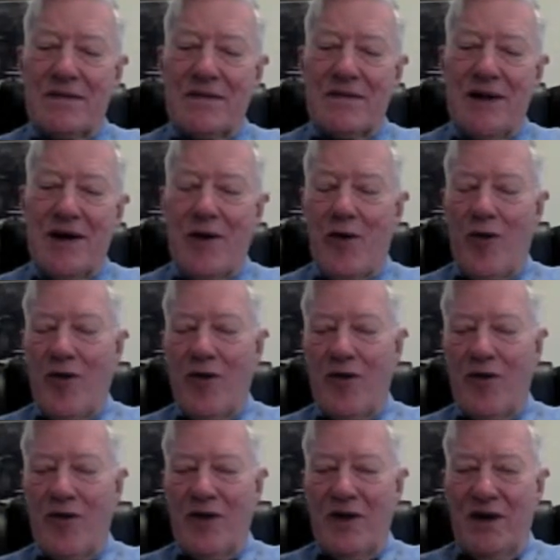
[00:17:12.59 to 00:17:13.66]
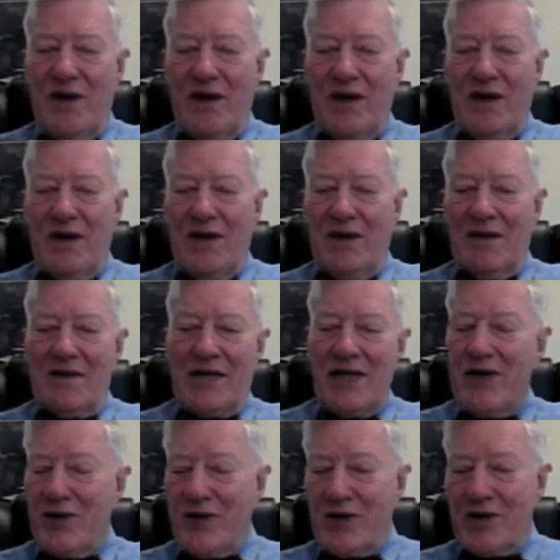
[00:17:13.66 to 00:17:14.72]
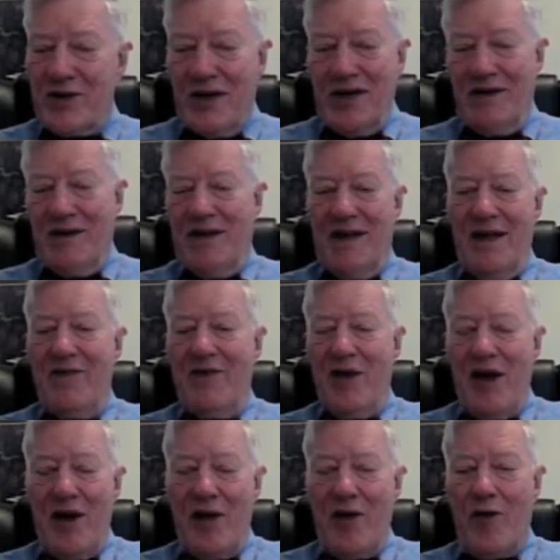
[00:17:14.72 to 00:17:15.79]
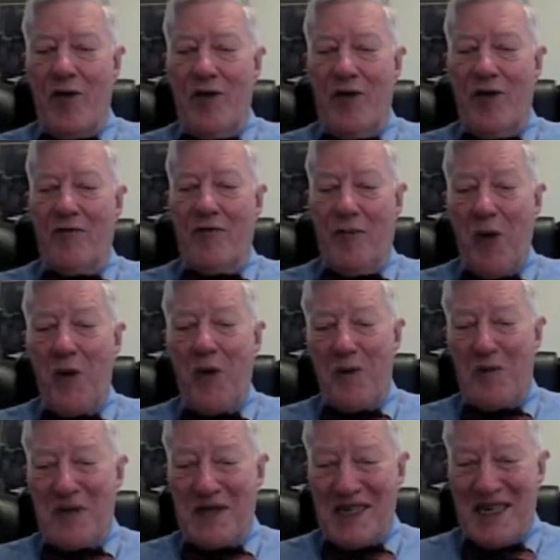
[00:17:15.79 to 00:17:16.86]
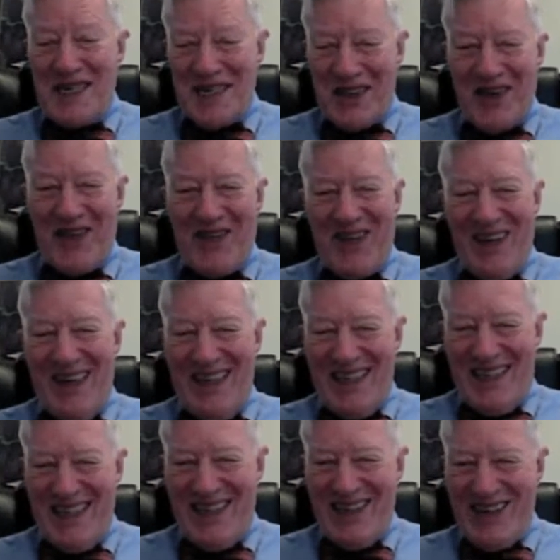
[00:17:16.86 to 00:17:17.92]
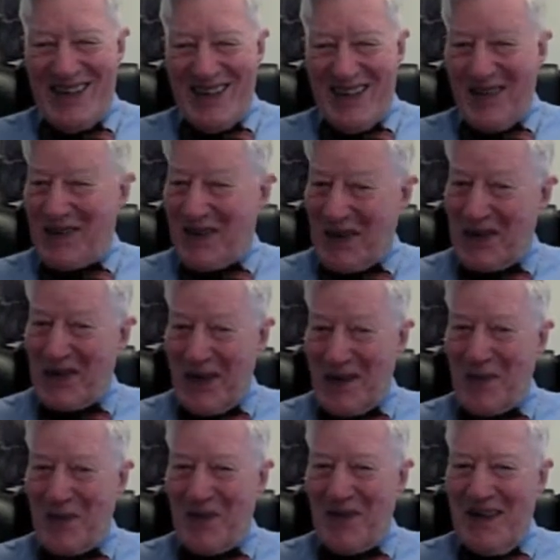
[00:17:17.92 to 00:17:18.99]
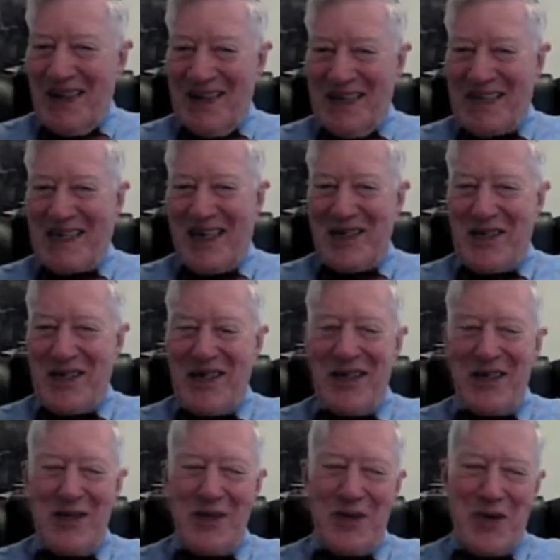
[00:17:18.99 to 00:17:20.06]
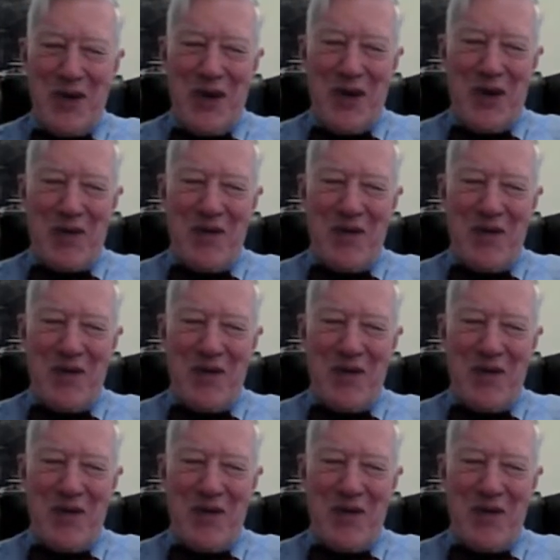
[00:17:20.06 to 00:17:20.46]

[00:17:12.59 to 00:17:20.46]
health of seniors and even the health of programs that serve seniors. There was considerable discussion, as you recall,